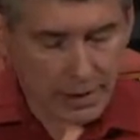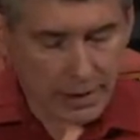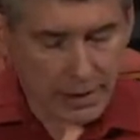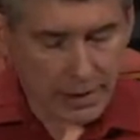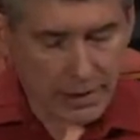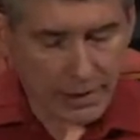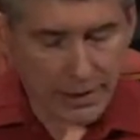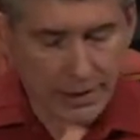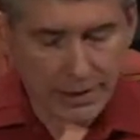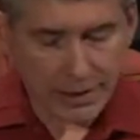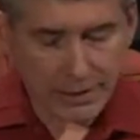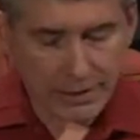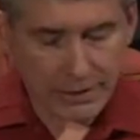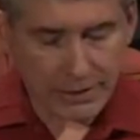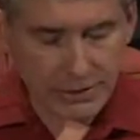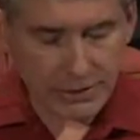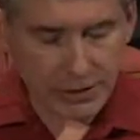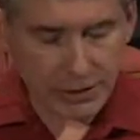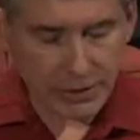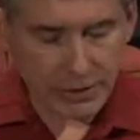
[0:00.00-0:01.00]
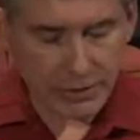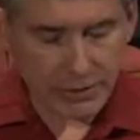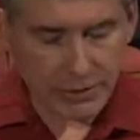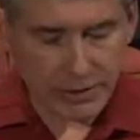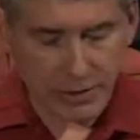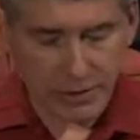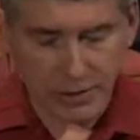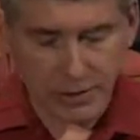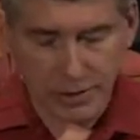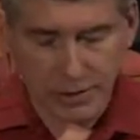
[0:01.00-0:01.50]
Now, I'd like to share with
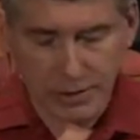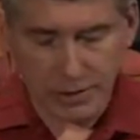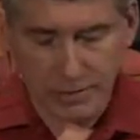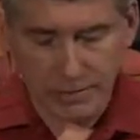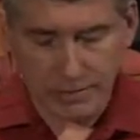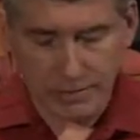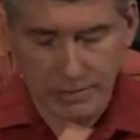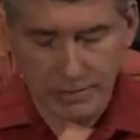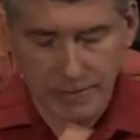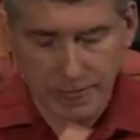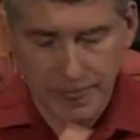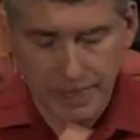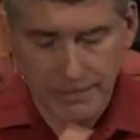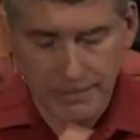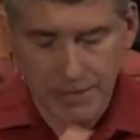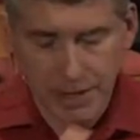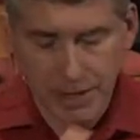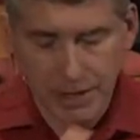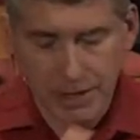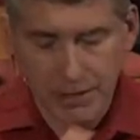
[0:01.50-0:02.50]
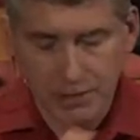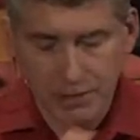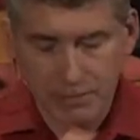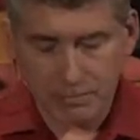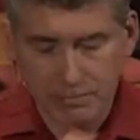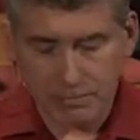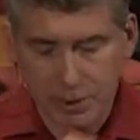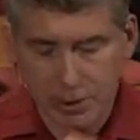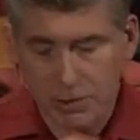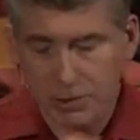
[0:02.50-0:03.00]
you uh, my own
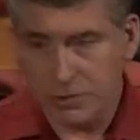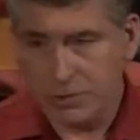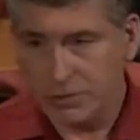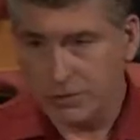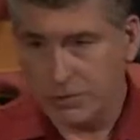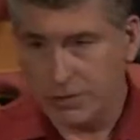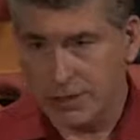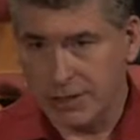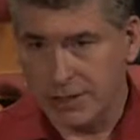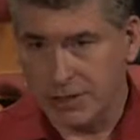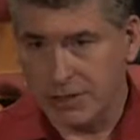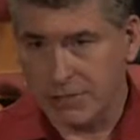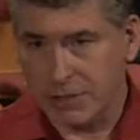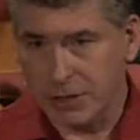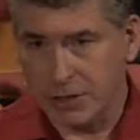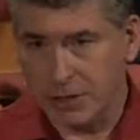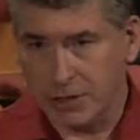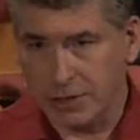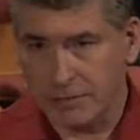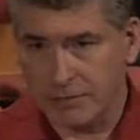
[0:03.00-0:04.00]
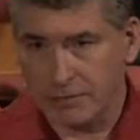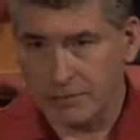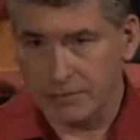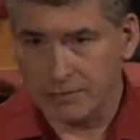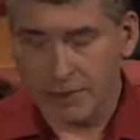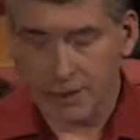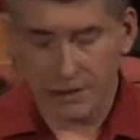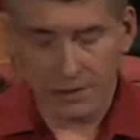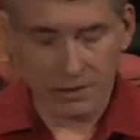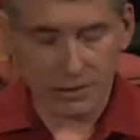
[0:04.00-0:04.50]
personal testimony.
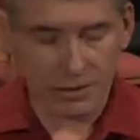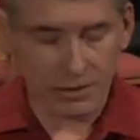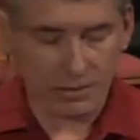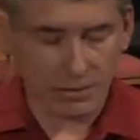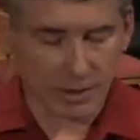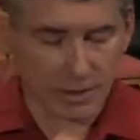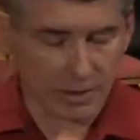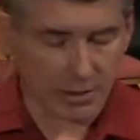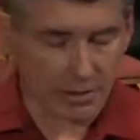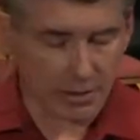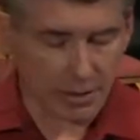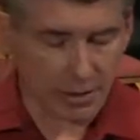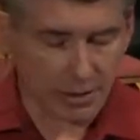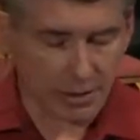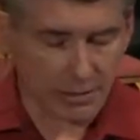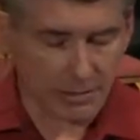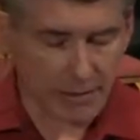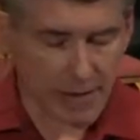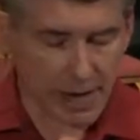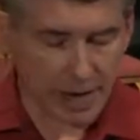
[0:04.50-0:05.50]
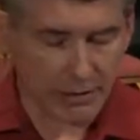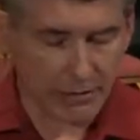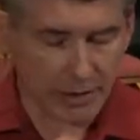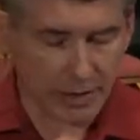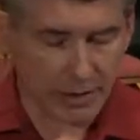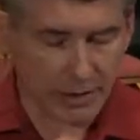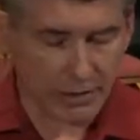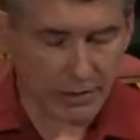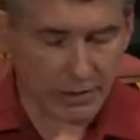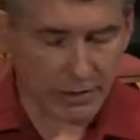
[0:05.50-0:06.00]
That's a little bit of, of
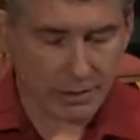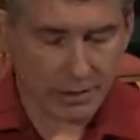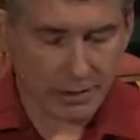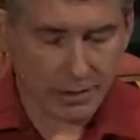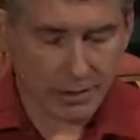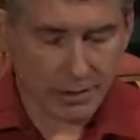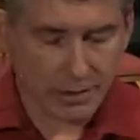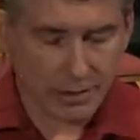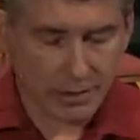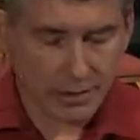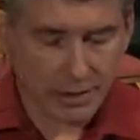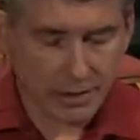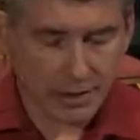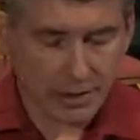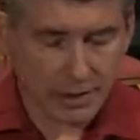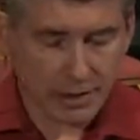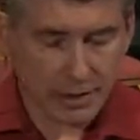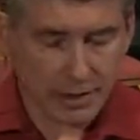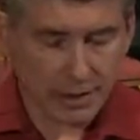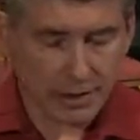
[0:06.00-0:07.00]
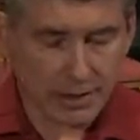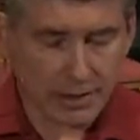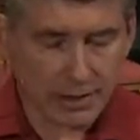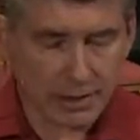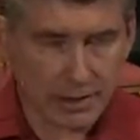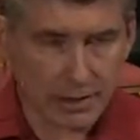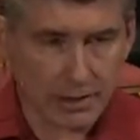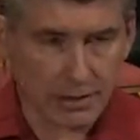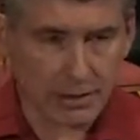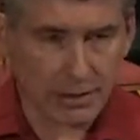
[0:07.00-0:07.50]
background. And
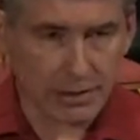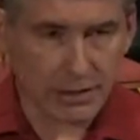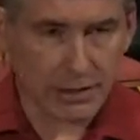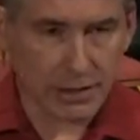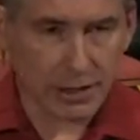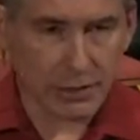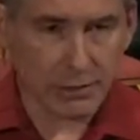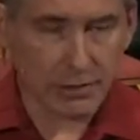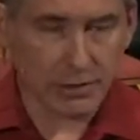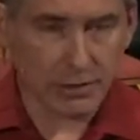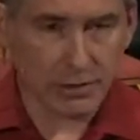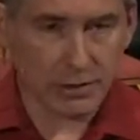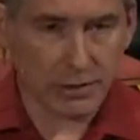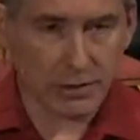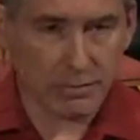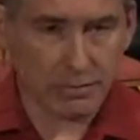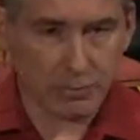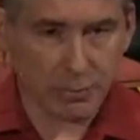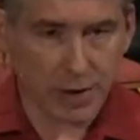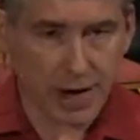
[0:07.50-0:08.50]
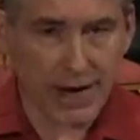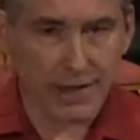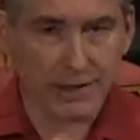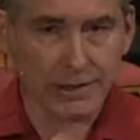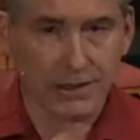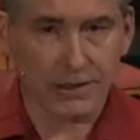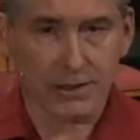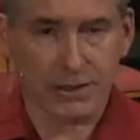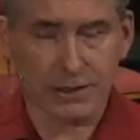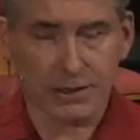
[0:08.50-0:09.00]
uh, share with you,
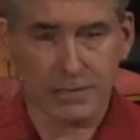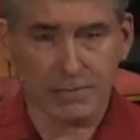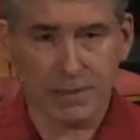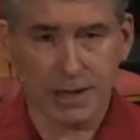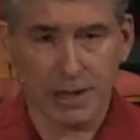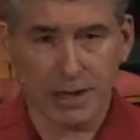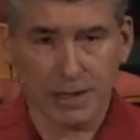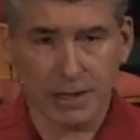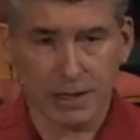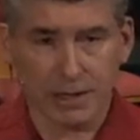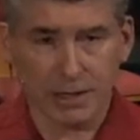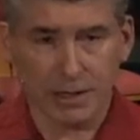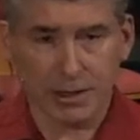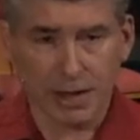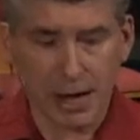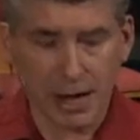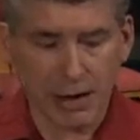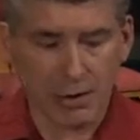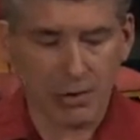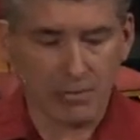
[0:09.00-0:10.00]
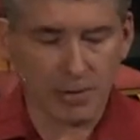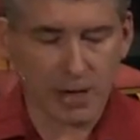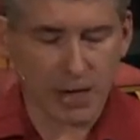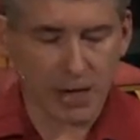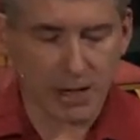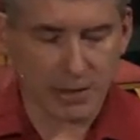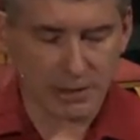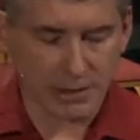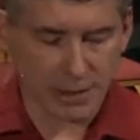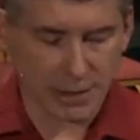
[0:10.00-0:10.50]
practically speaking, how
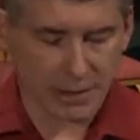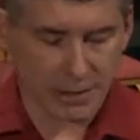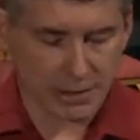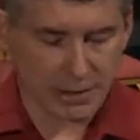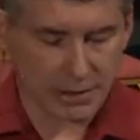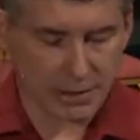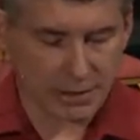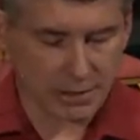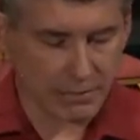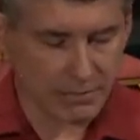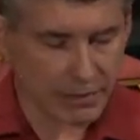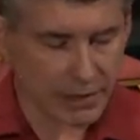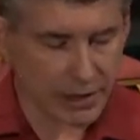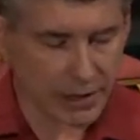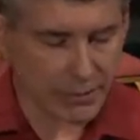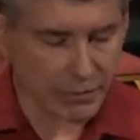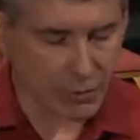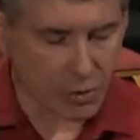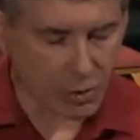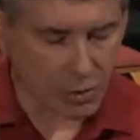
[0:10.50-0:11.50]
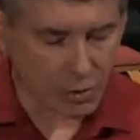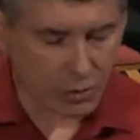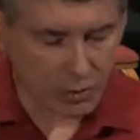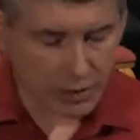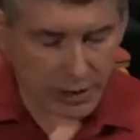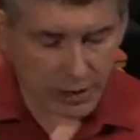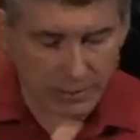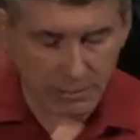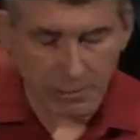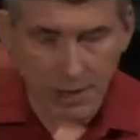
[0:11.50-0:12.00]
apologetics played a role
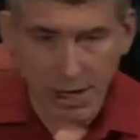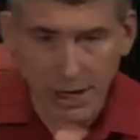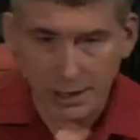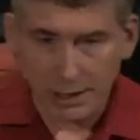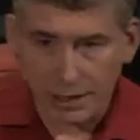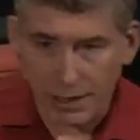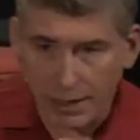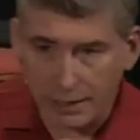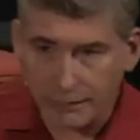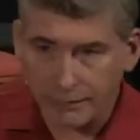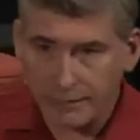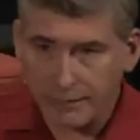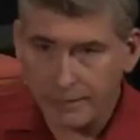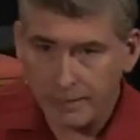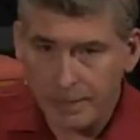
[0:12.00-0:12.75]
in my life.